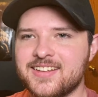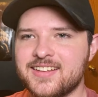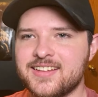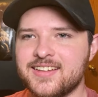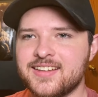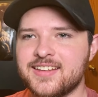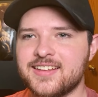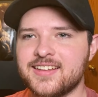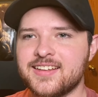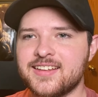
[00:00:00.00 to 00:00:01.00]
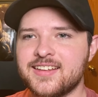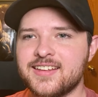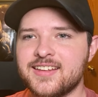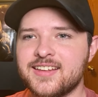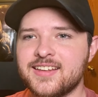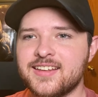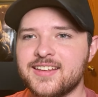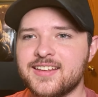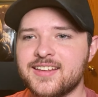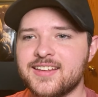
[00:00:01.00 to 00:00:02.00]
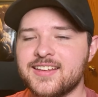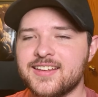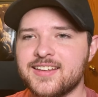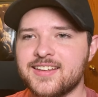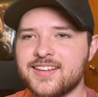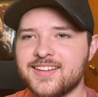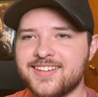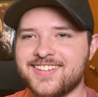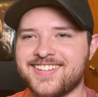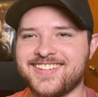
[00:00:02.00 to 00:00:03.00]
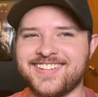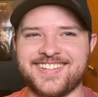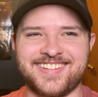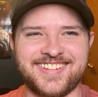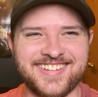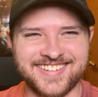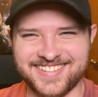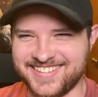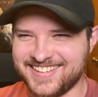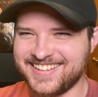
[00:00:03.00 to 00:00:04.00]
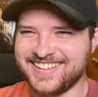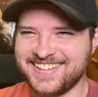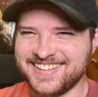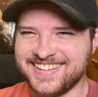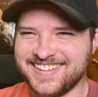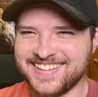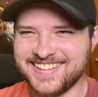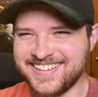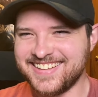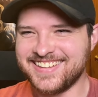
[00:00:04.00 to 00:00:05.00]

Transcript: (no one is talking)